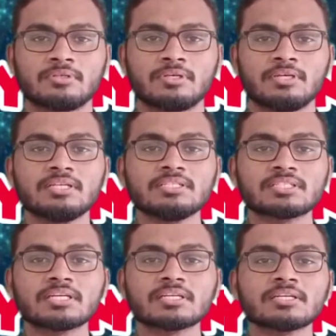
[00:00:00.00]
In
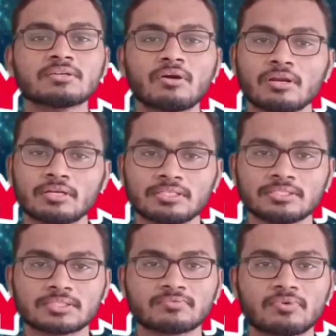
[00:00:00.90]
certain colonies,
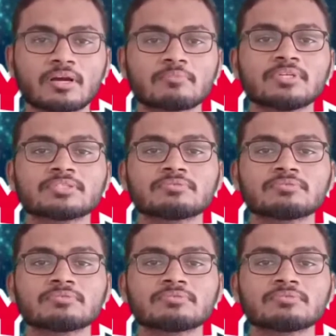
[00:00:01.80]
farmers